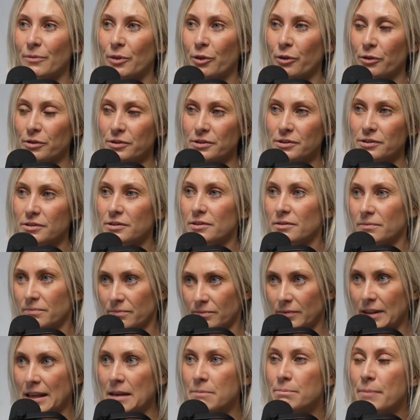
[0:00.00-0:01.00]
those
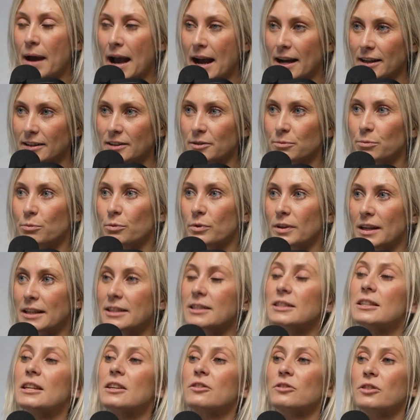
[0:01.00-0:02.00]
impacts will
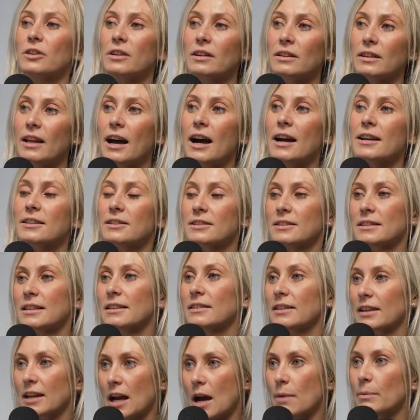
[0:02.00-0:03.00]
continue to last
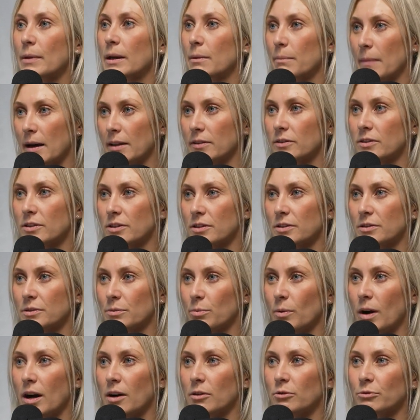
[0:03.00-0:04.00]
in the coming months
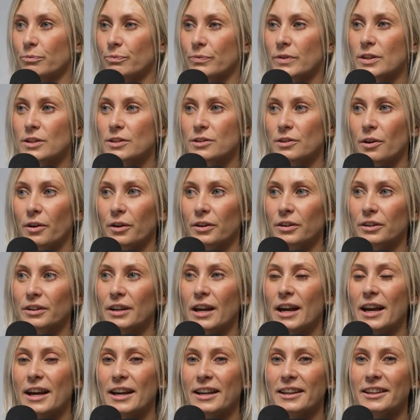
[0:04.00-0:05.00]
as well. So
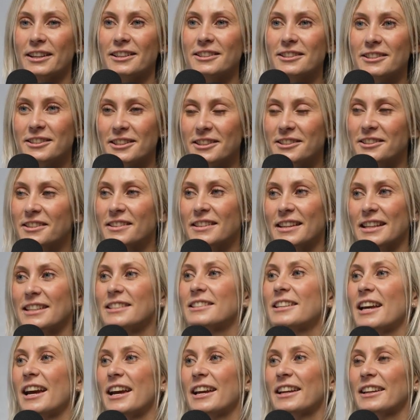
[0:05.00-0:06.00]
consistent
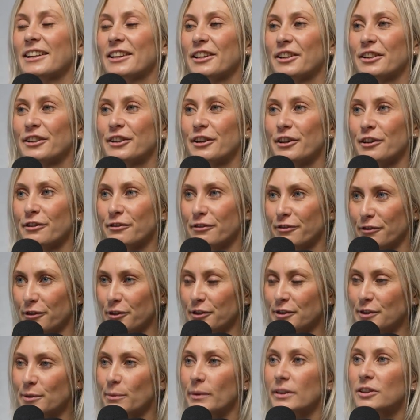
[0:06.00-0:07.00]
intake of
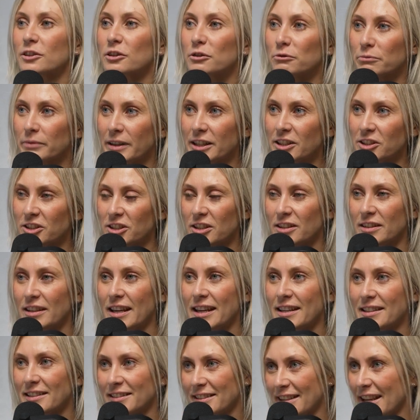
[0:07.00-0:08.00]
foods which are rich in
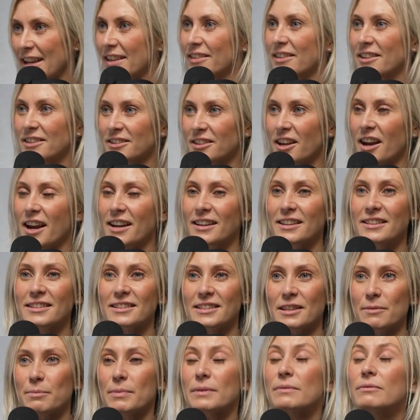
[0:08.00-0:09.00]
these
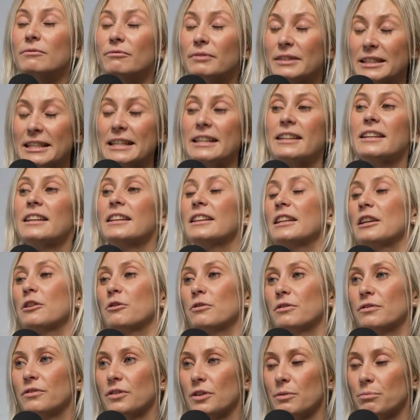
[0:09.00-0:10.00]
anthocyanins are particularly
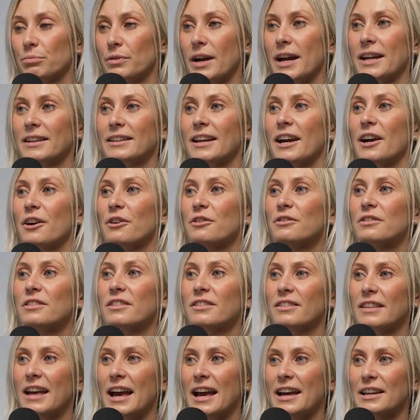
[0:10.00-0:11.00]
good for your brain
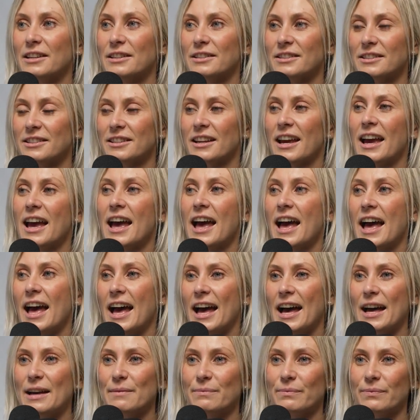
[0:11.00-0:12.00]
health. And
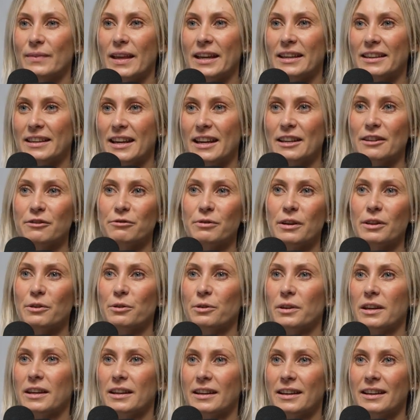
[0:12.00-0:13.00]
again, if we're
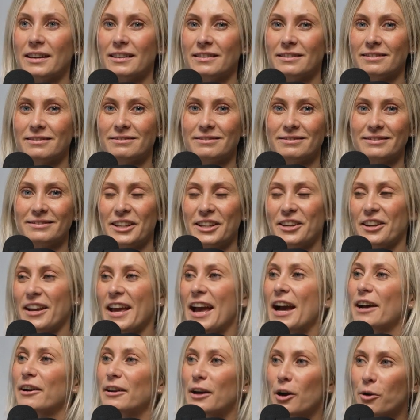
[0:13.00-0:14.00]
looking at
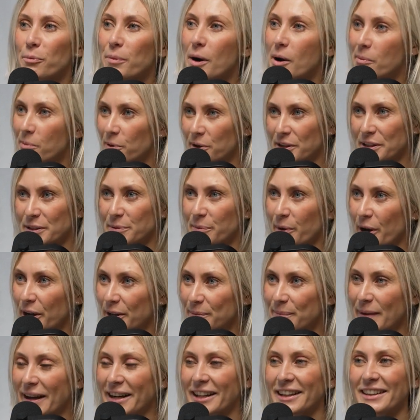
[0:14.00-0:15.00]
how to help our bodies
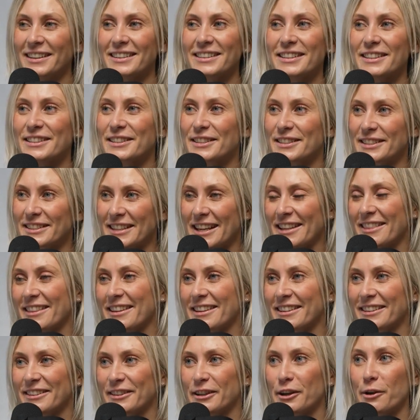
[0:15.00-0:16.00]
work better, it's, I
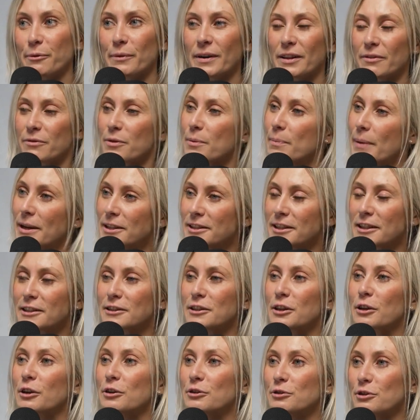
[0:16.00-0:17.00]
think, one of the best
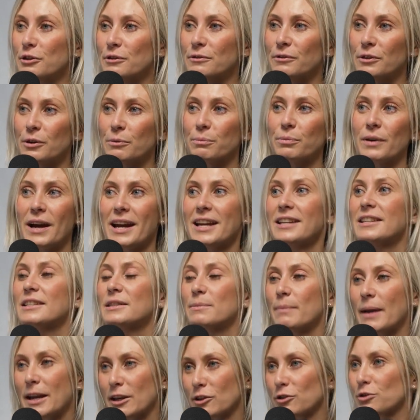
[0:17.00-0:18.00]
things you can do for your brain
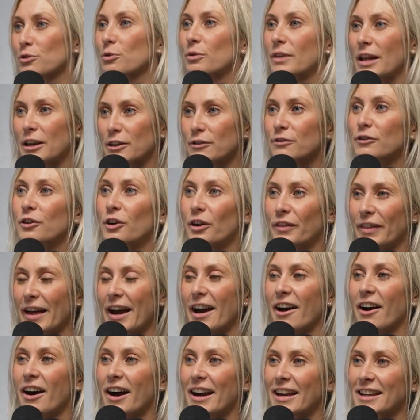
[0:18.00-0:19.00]
is make sure that you've got
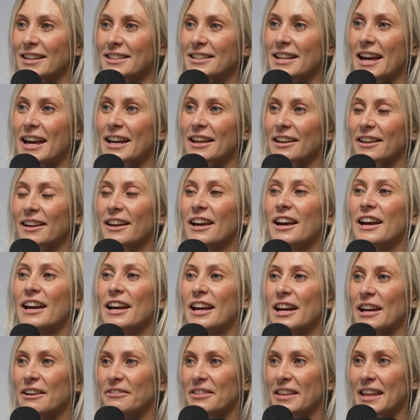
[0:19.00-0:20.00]
that high intake
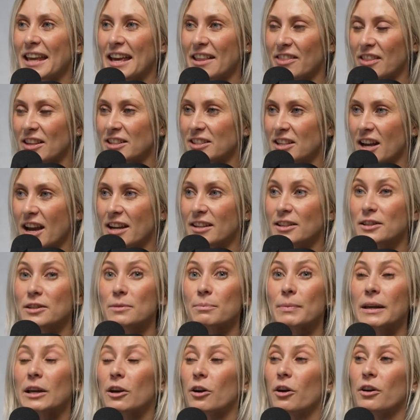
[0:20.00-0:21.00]
of the
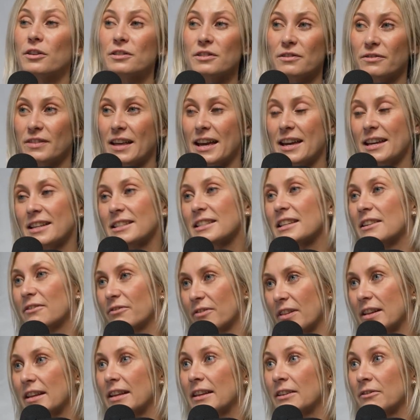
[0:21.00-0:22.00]
anthocyanins because of that
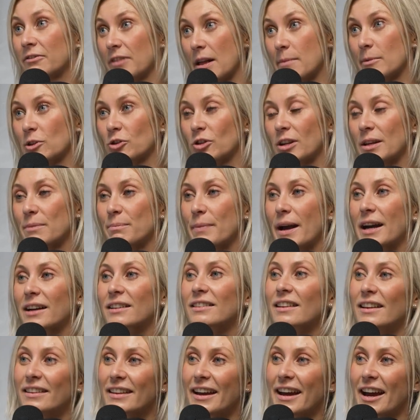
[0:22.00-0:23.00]
anti-inflammatory
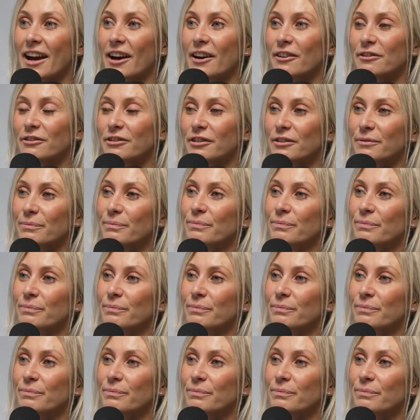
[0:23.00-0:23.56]
impact that they have.